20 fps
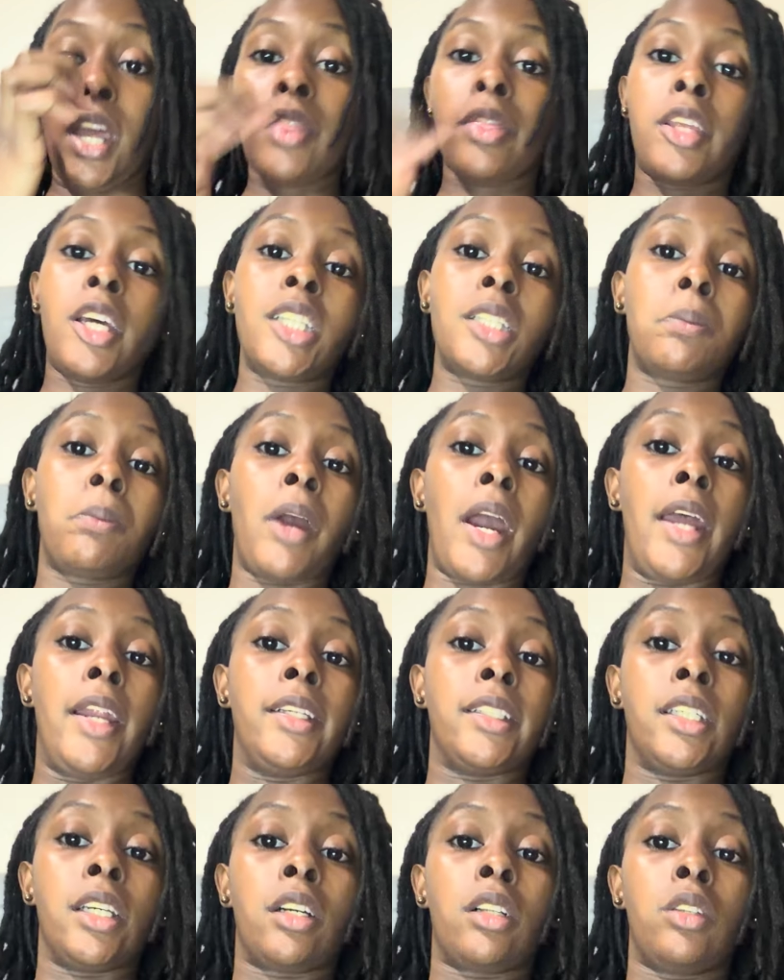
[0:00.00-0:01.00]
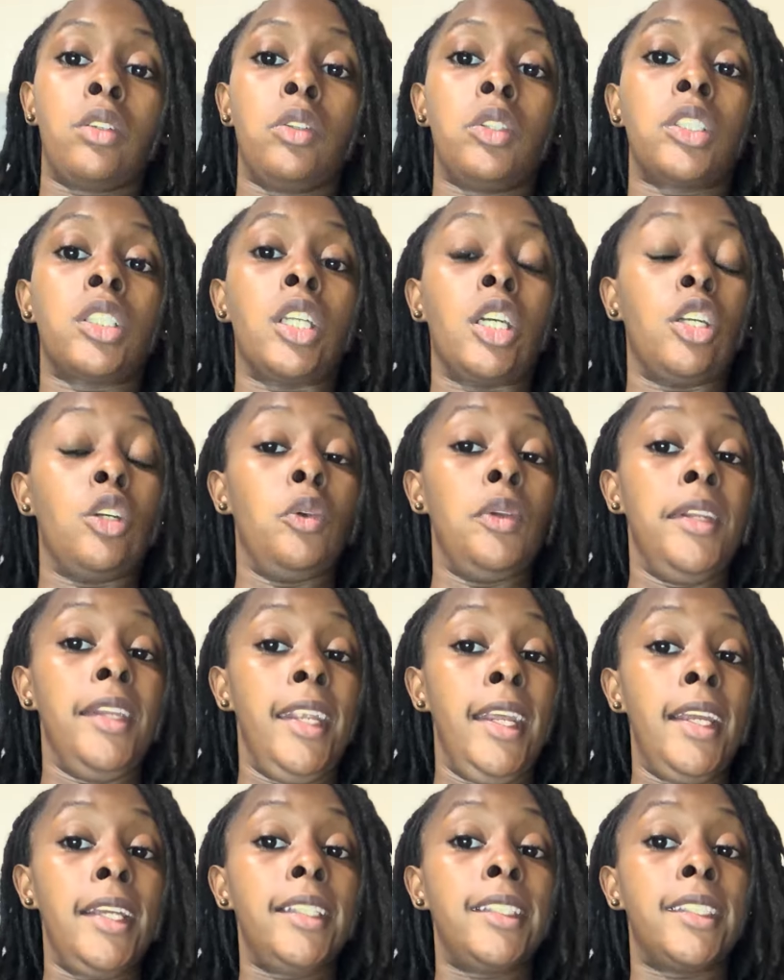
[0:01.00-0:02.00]
This practice includes the
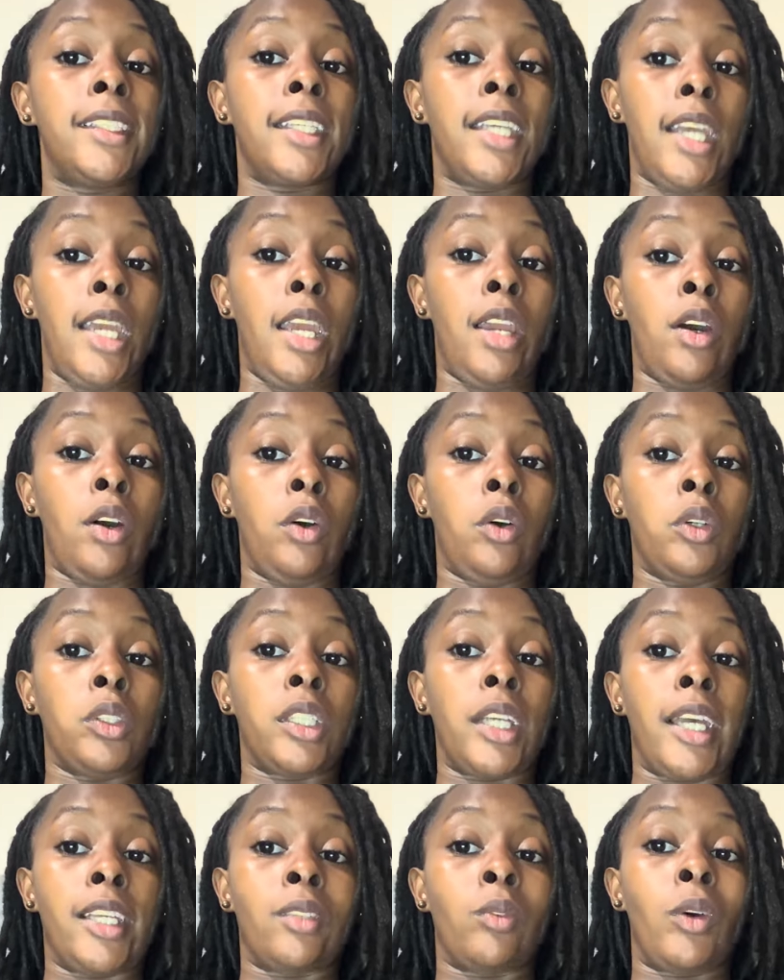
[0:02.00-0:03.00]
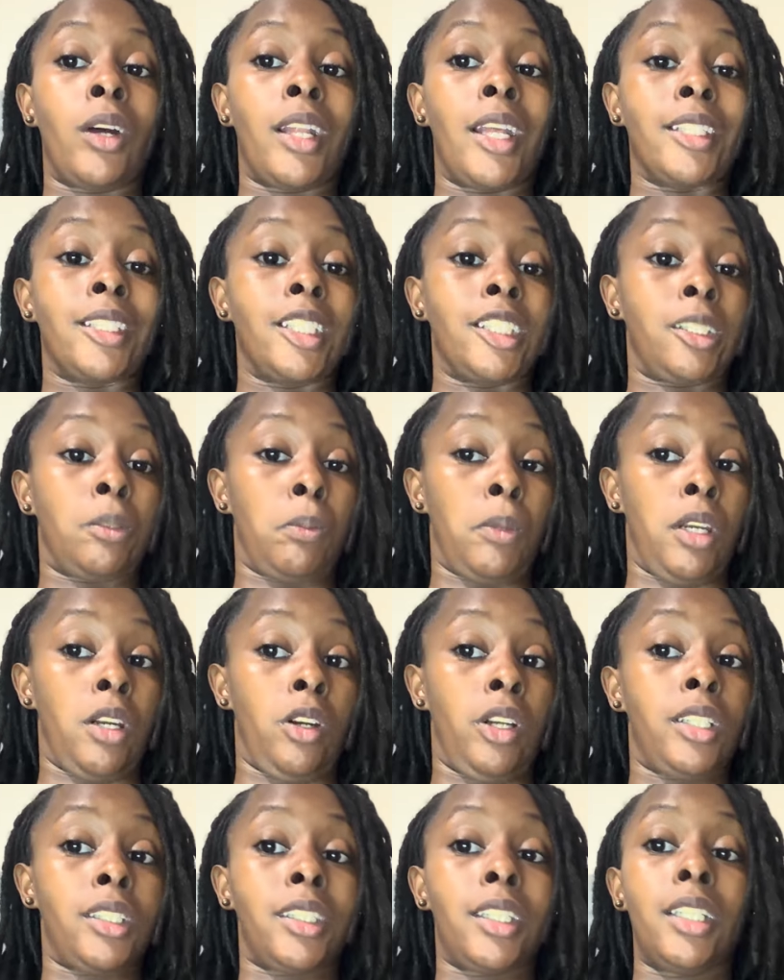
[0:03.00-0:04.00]
unique skills as well as
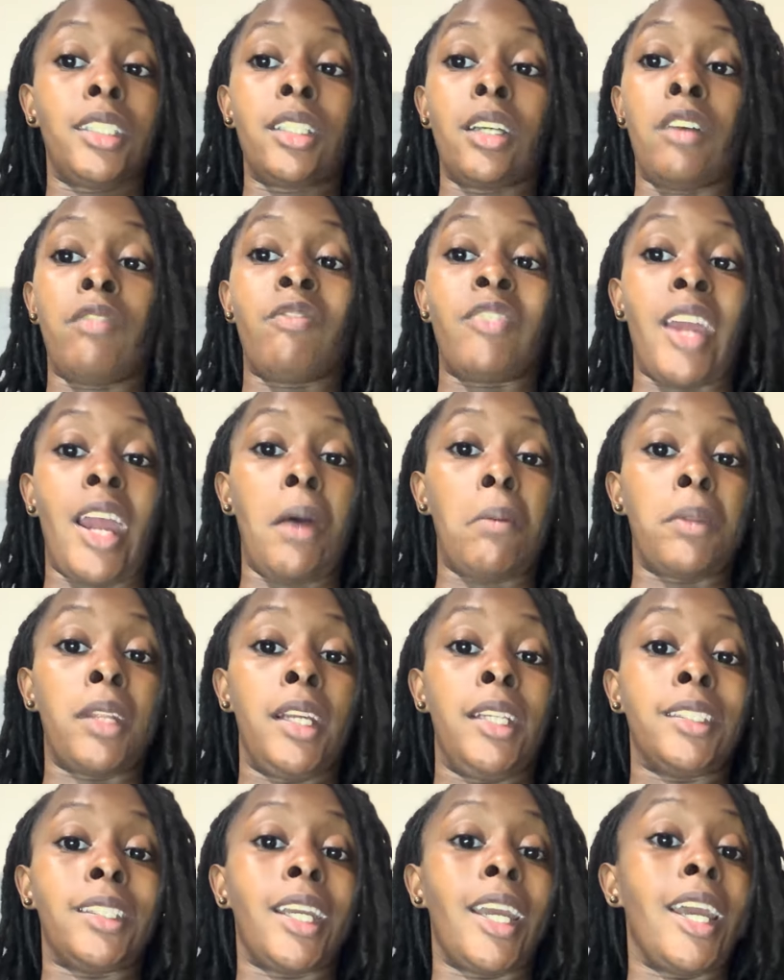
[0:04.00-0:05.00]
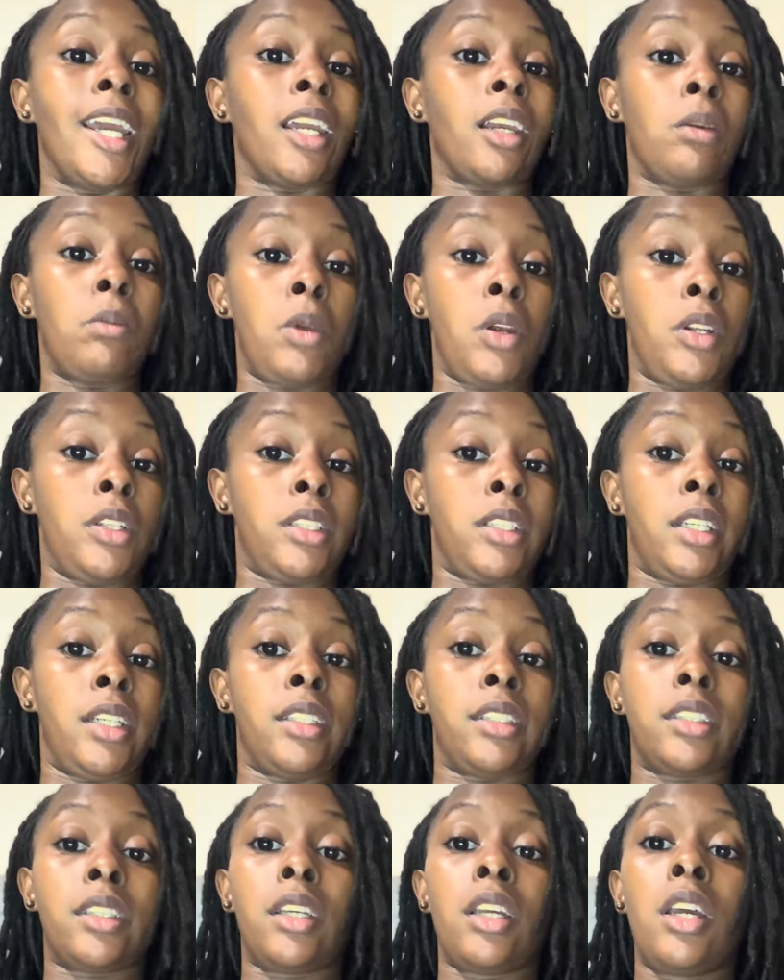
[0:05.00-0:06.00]
experiences of families and
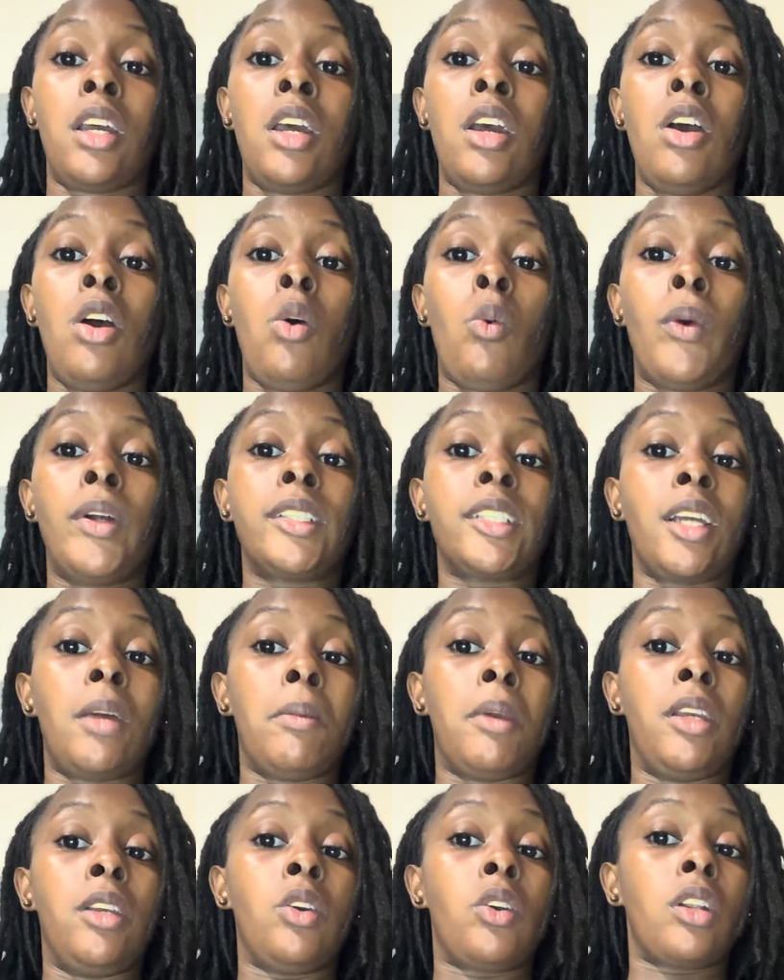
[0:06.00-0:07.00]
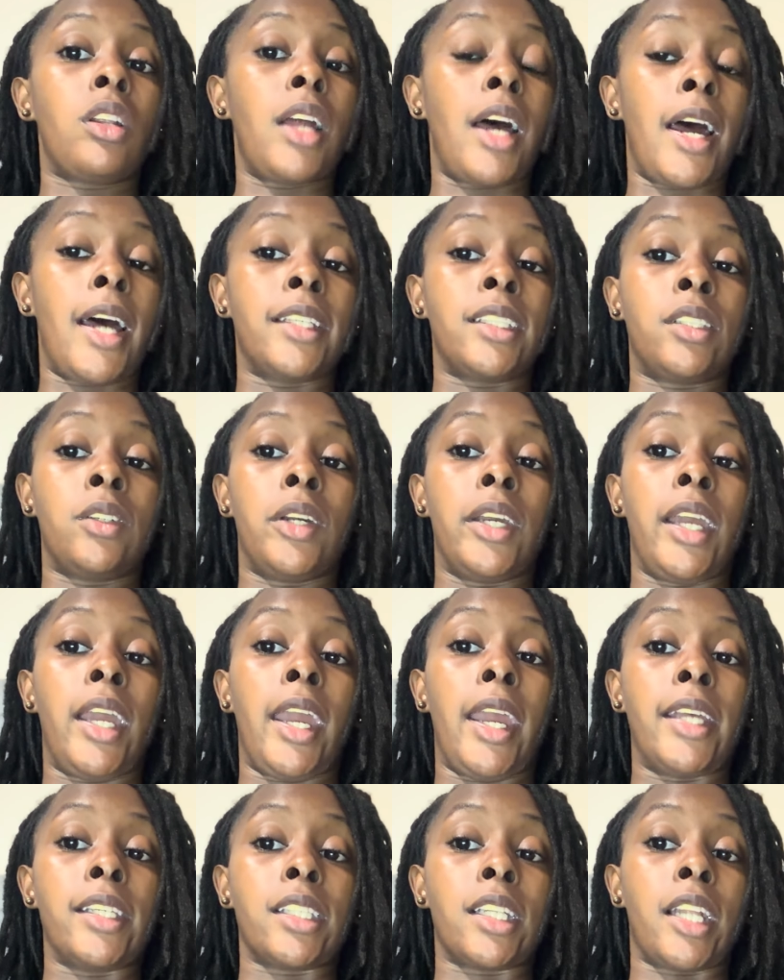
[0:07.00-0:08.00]
communities, which can be utilized to
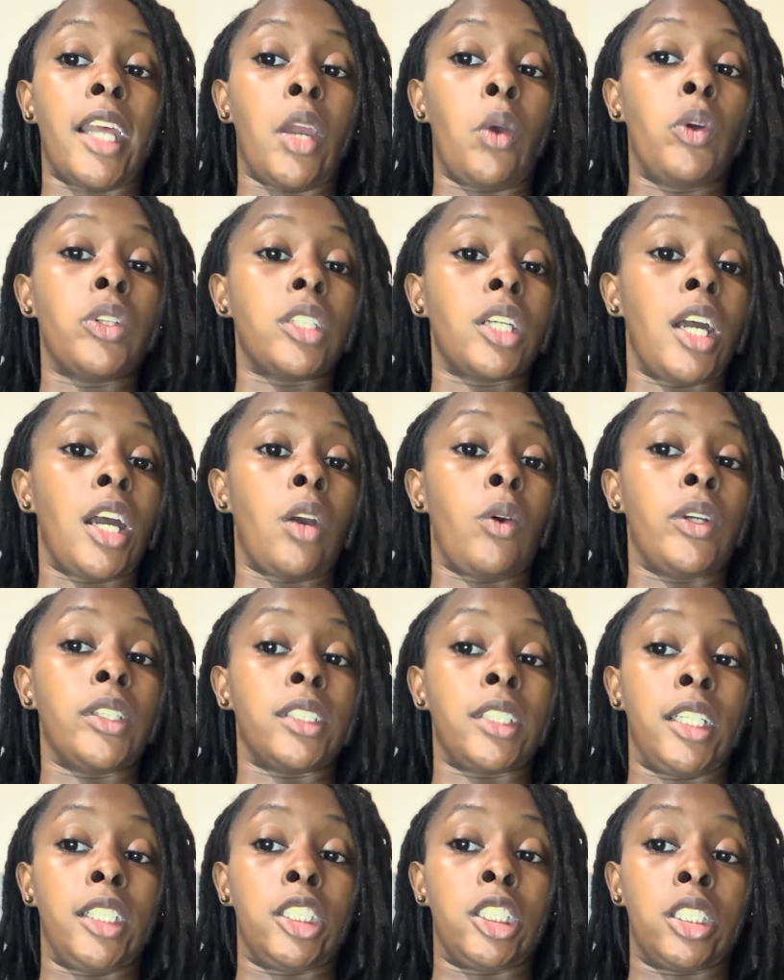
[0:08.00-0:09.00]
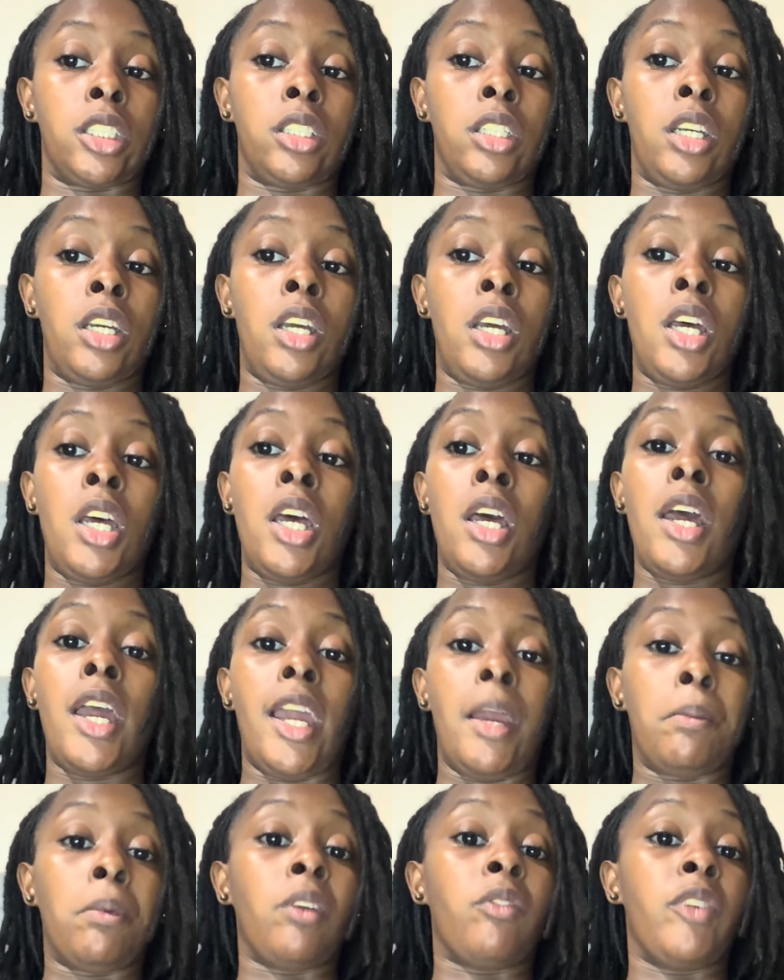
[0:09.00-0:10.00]
enhance language acquisition
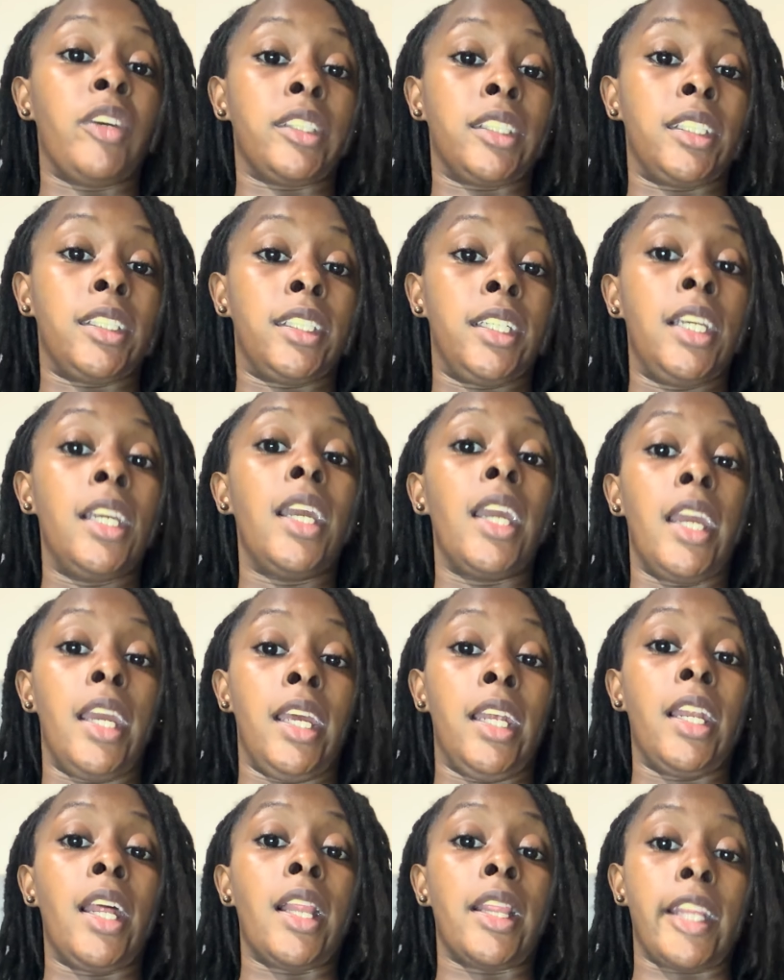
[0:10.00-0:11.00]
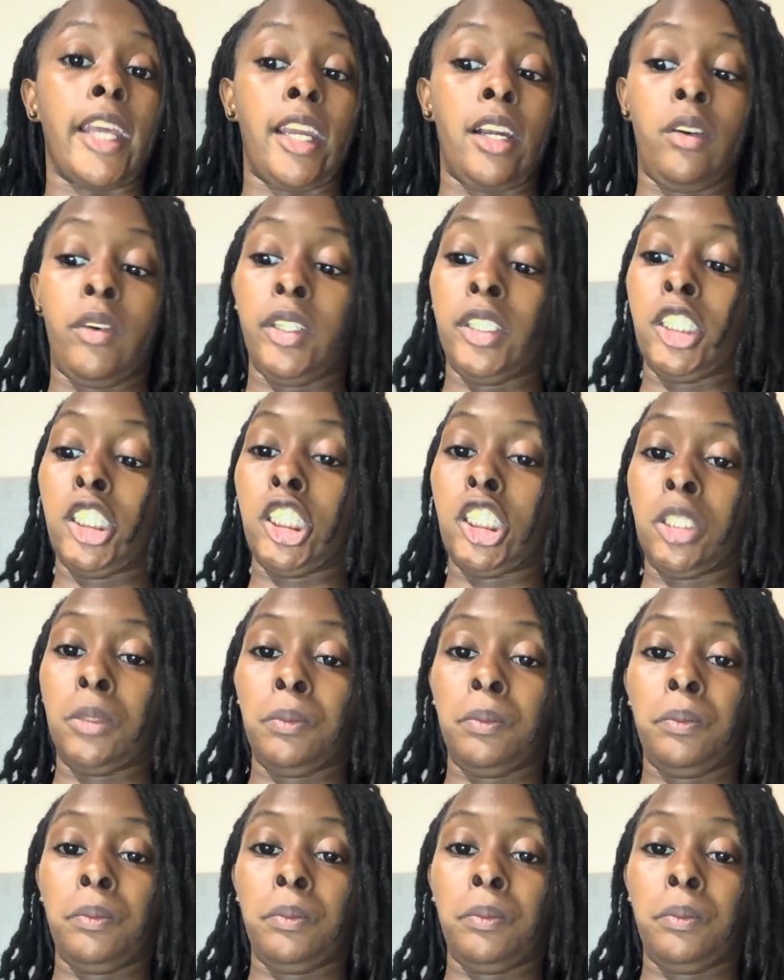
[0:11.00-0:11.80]
and proficiency in language.